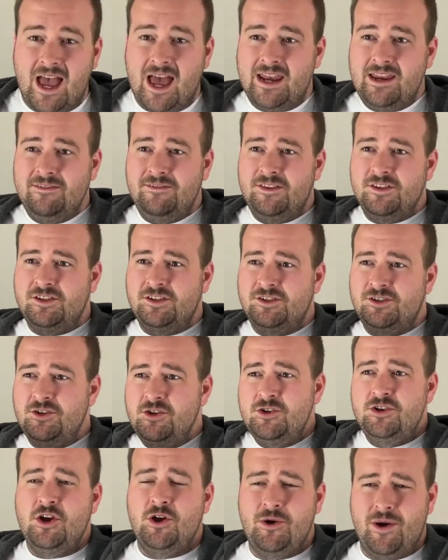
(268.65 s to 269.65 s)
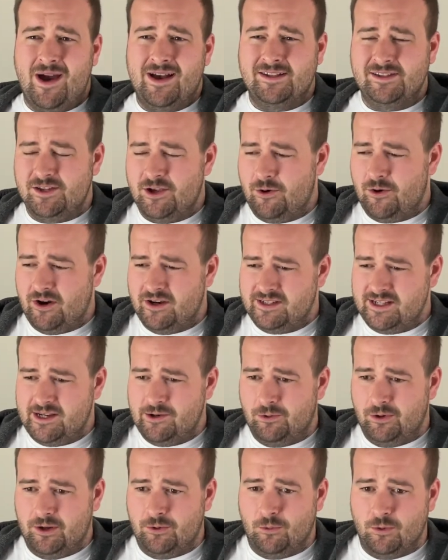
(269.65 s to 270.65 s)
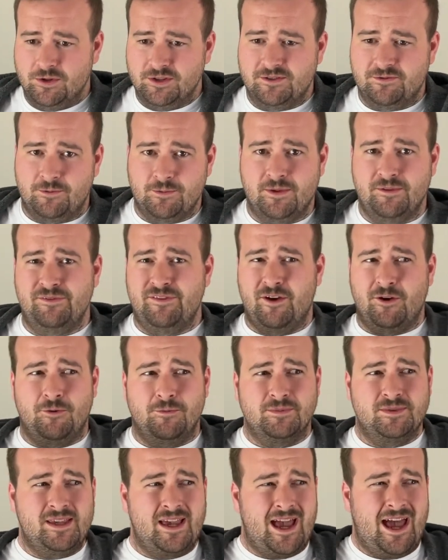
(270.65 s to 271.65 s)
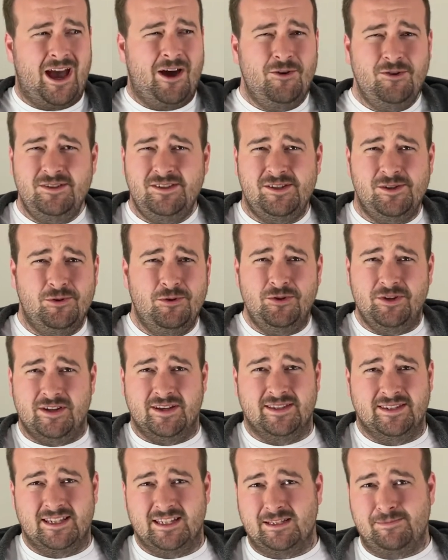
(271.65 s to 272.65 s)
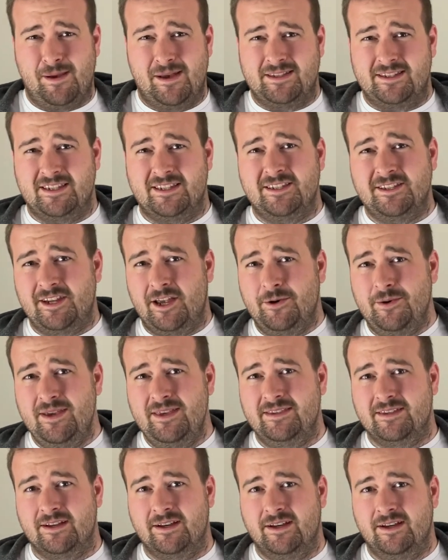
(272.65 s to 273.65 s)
And if the studio has no idea what it wants from the films, how is the audience expected to know either?